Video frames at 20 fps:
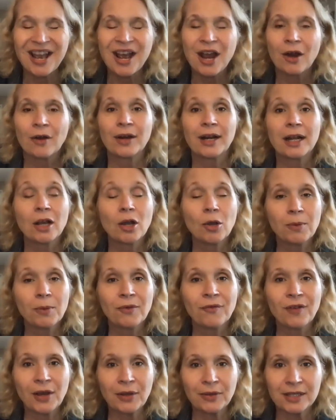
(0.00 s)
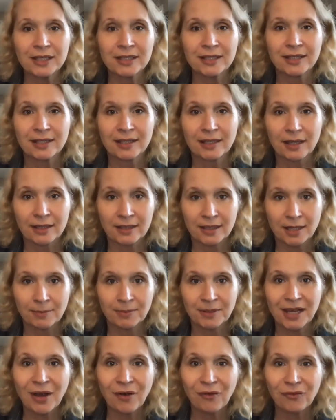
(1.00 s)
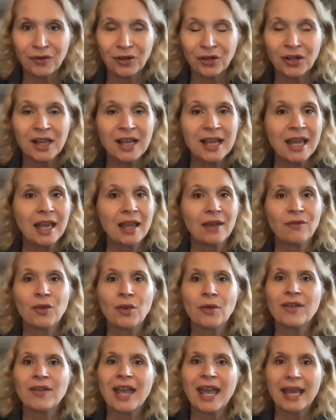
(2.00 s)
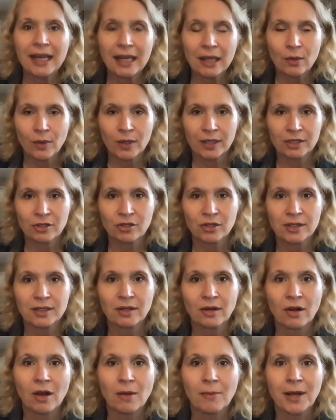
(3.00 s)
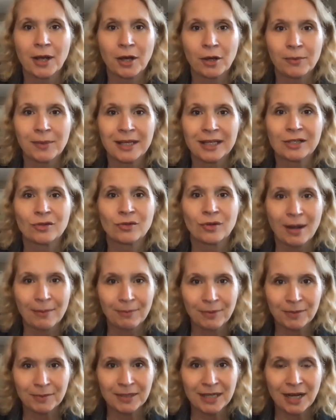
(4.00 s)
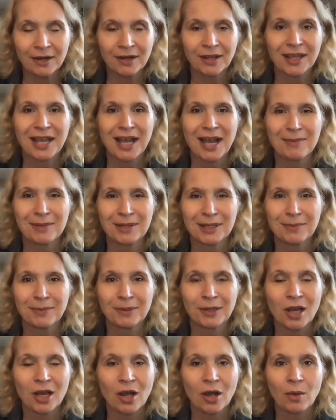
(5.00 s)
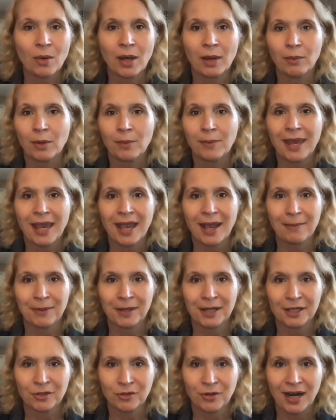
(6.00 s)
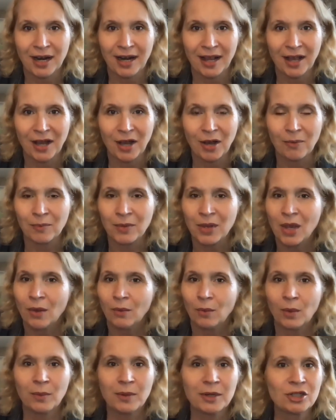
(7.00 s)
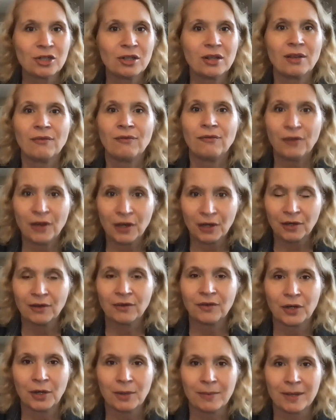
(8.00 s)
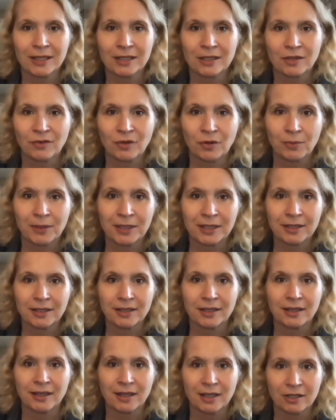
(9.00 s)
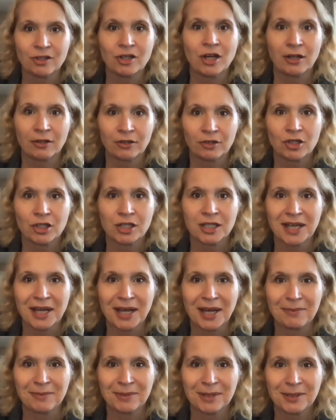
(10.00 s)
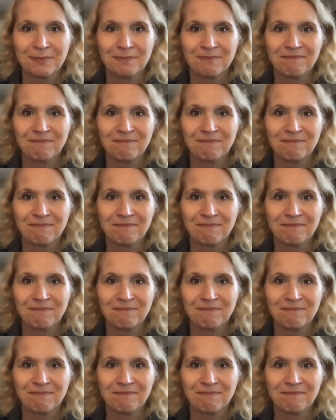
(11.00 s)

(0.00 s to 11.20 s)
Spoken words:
All right, I hope you found these tips helpful. If you have any questions at all, by all means, drop them down in the comments below, and we'll be happy to try to help. We wish you the very, very best of your business in these challenging times.